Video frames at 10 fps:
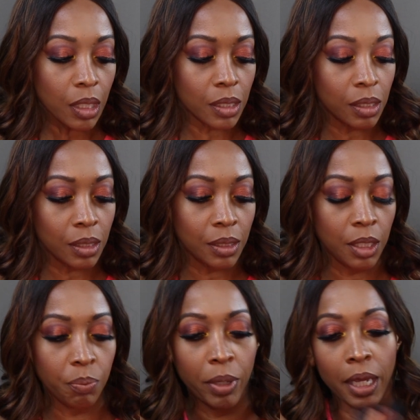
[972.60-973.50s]
a
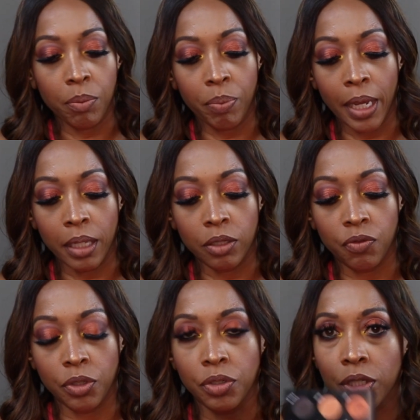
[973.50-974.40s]
16-pan palette
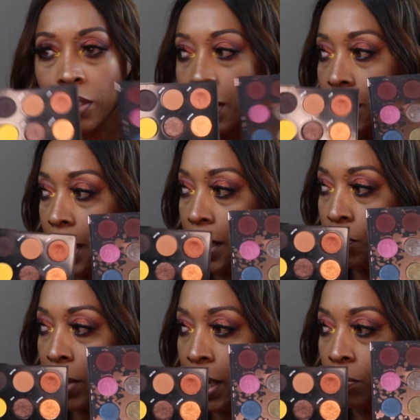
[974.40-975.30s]
versus a
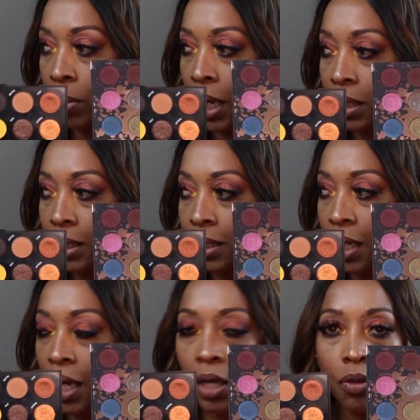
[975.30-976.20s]
9-pan palette.
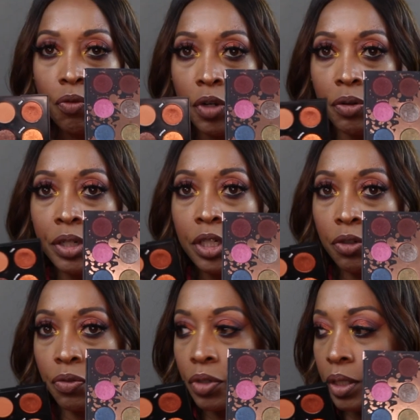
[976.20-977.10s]
They're very
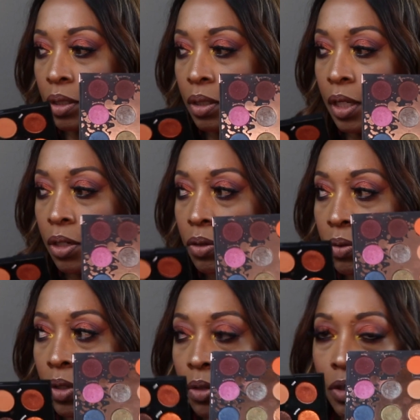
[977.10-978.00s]
different.
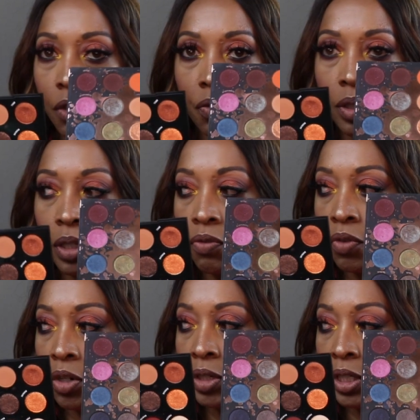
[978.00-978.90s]
They're definitely
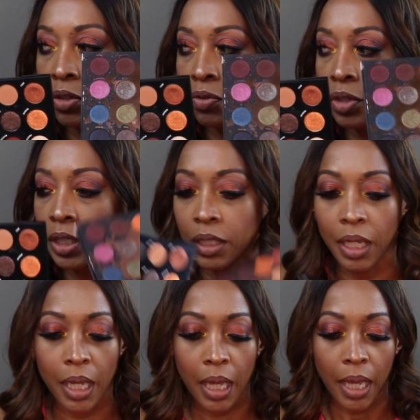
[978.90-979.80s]
very different.
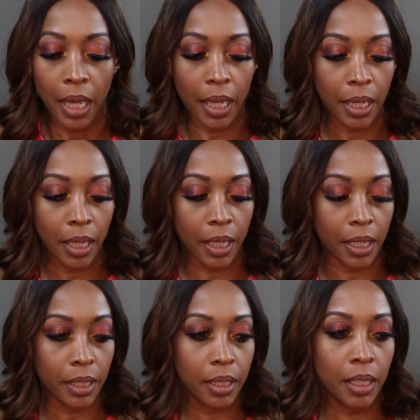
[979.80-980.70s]

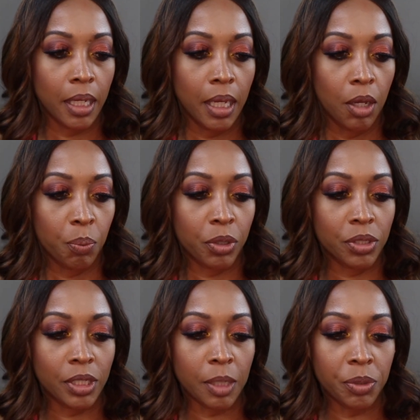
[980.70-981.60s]
And
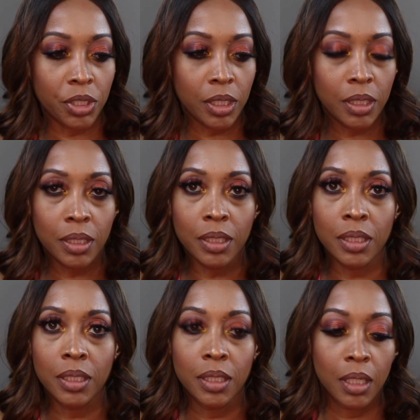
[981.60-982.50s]
Perception,